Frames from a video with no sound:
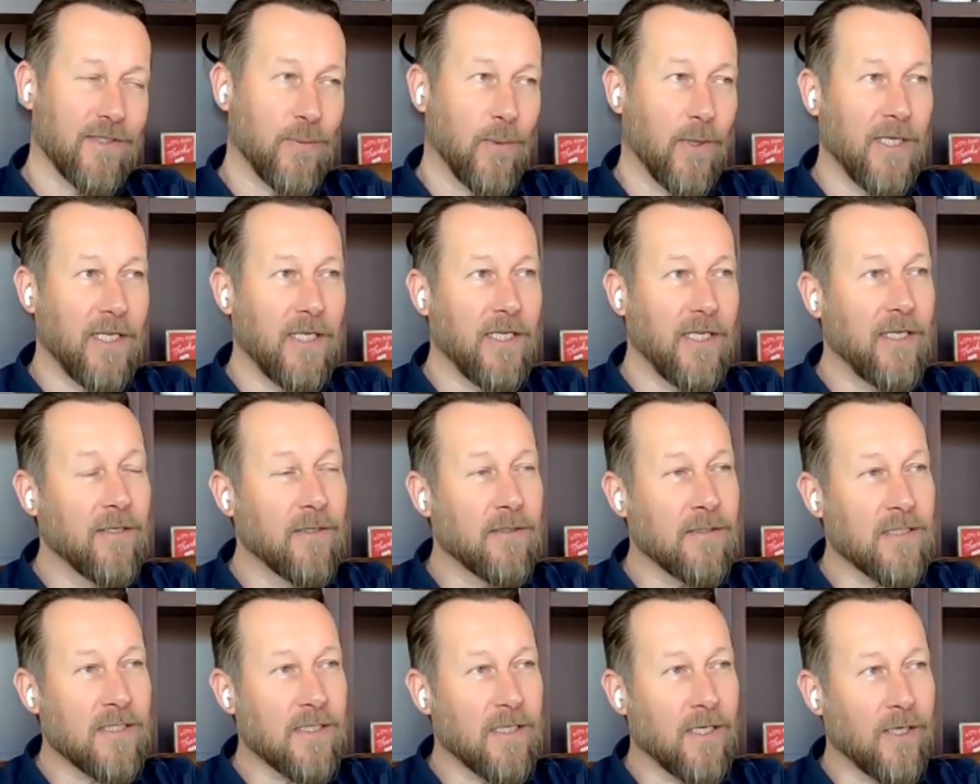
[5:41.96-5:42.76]
20
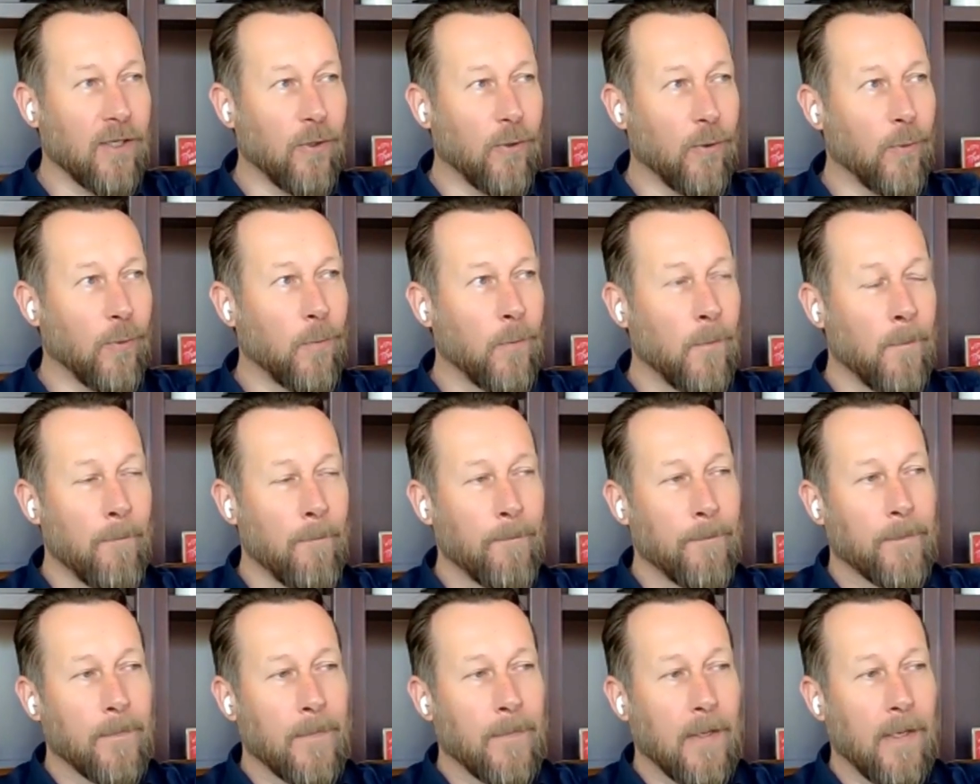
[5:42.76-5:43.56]
years ago,
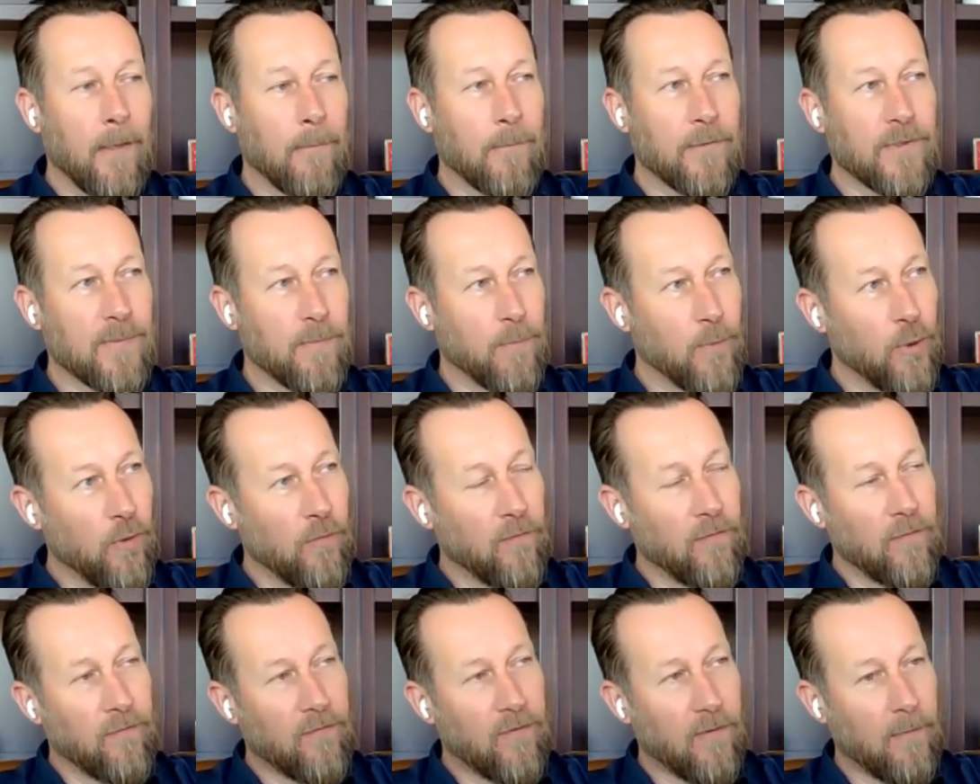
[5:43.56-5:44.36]
I was
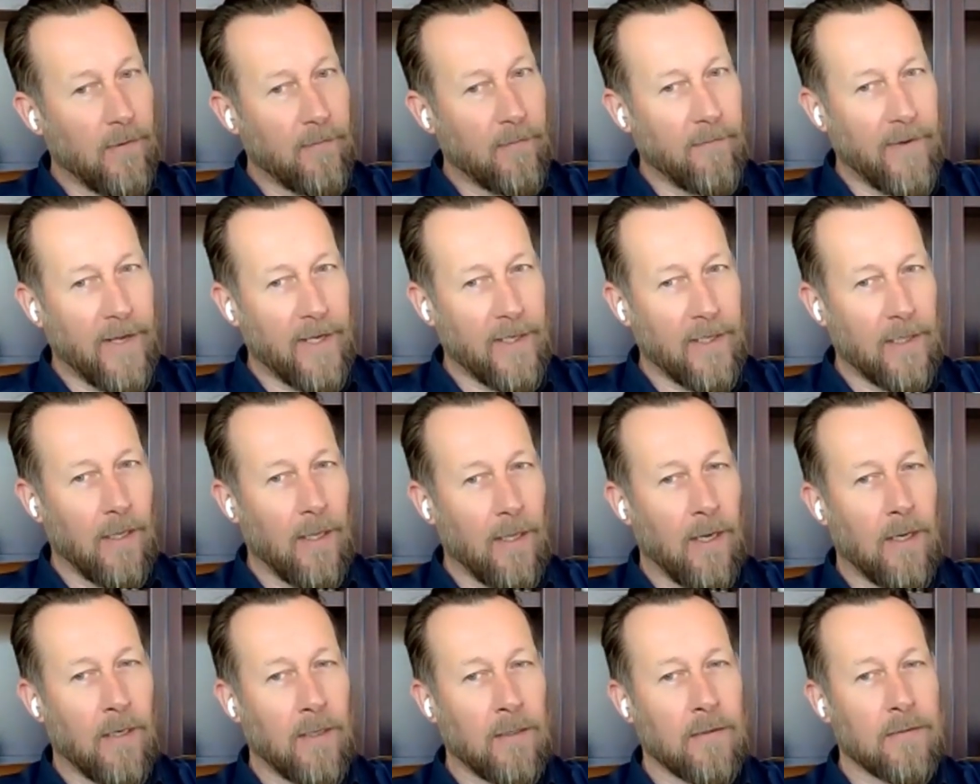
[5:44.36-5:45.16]
moving from a very
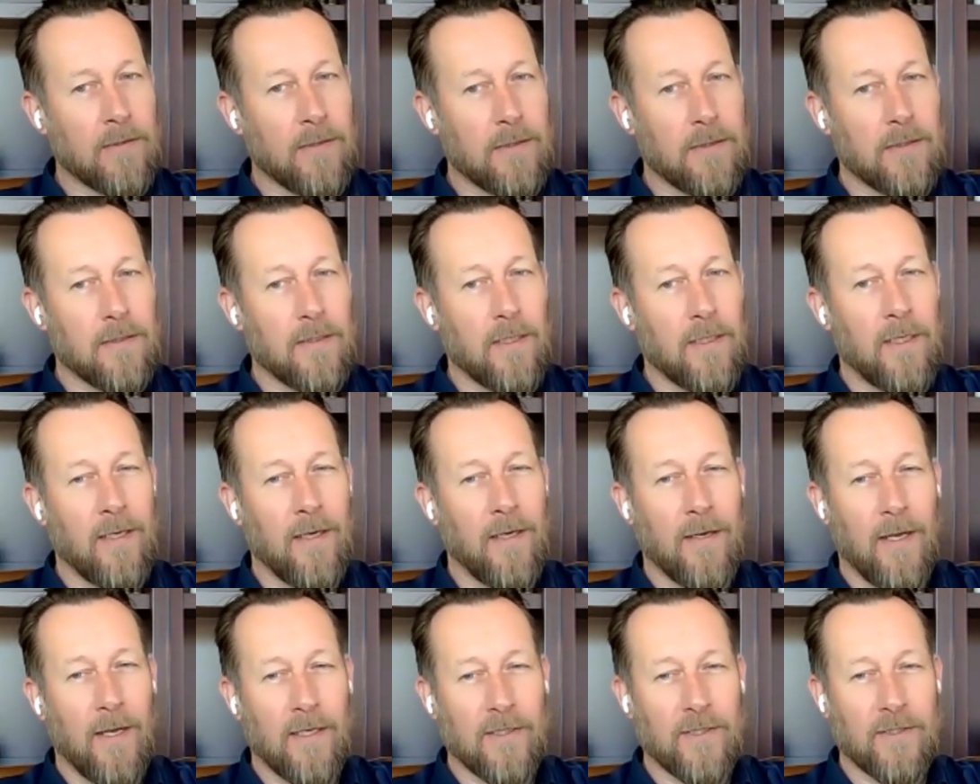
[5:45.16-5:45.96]
large
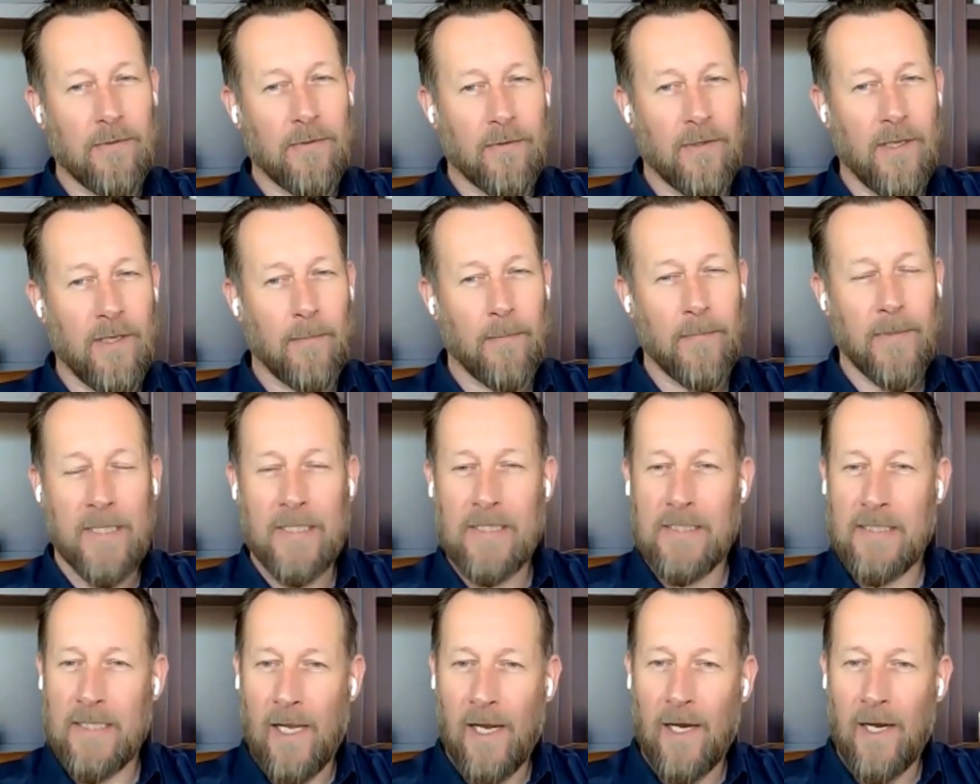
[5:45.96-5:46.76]
international
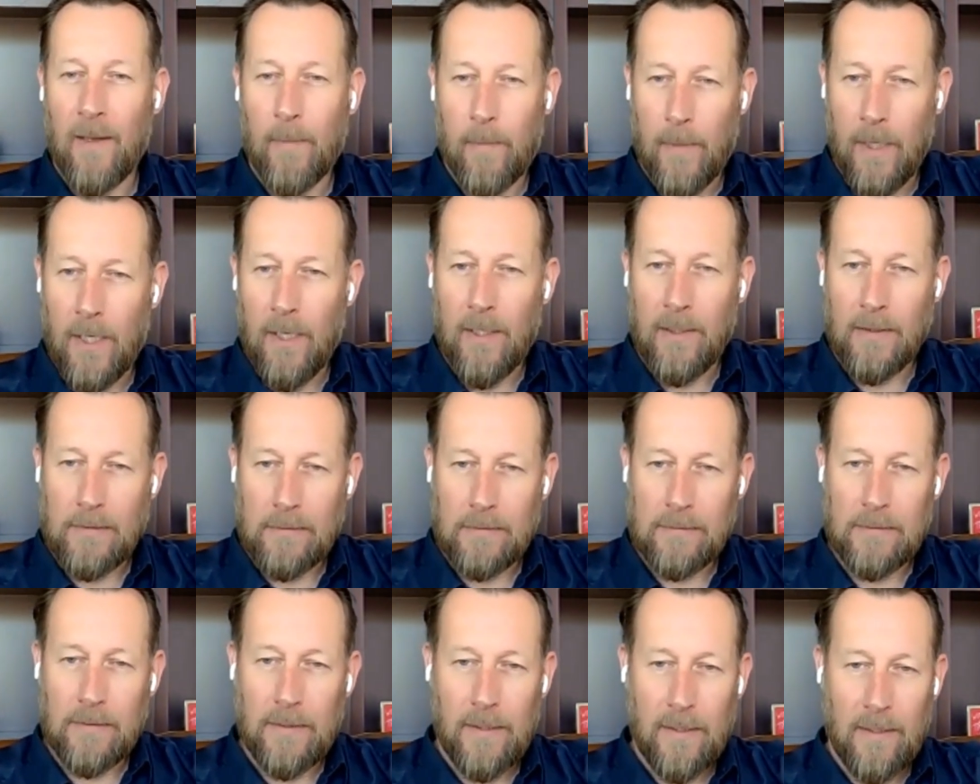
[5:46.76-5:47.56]
company, Saint-Gobain,